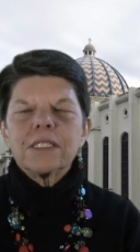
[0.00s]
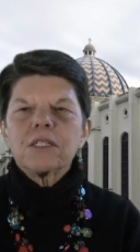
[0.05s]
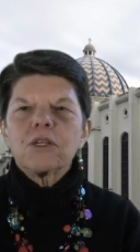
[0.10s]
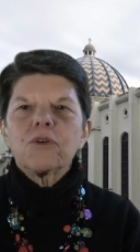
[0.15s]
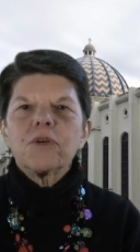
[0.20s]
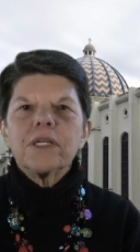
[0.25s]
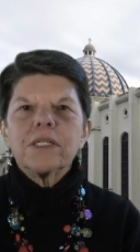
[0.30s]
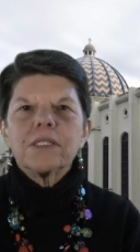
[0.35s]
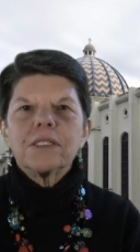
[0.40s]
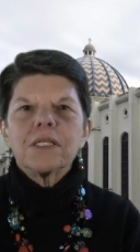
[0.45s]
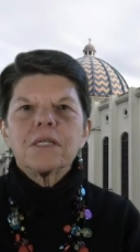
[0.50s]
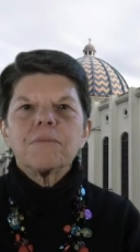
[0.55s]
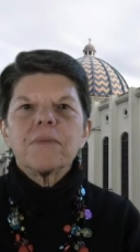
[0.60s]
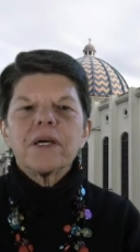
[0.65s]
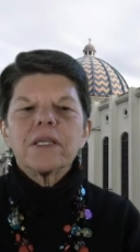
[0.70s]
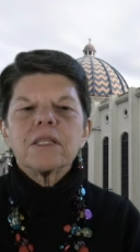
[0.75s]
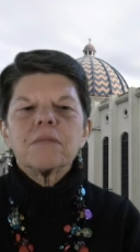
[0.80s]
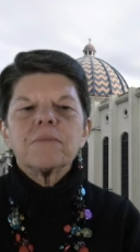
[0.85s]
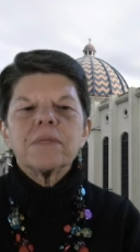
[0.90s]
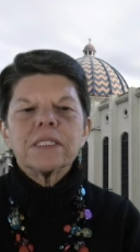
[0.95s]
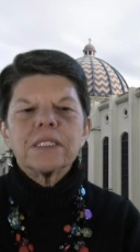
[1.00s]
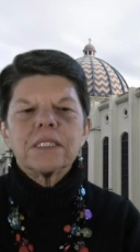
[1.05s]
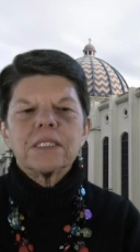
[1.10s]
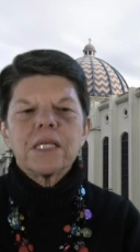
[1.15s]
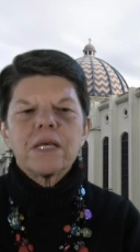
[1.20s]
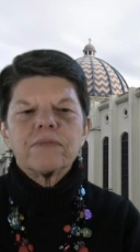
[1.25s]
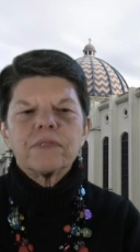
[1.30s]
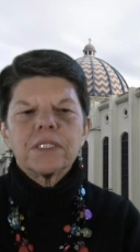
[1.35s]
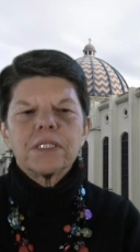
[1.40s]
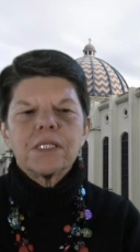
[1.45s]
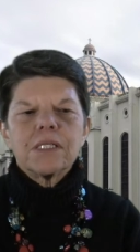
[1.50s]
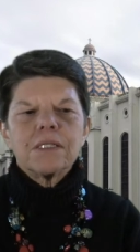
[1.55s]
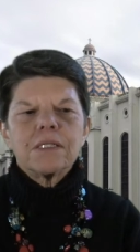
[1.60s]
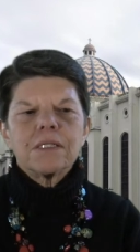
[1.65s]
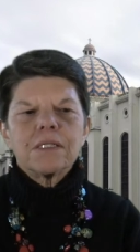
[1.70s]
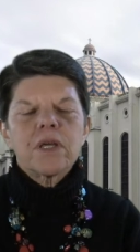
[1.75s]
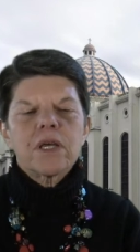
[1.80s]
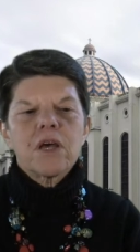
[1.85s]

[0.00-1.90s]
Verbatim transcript: increasing by the mid 70s.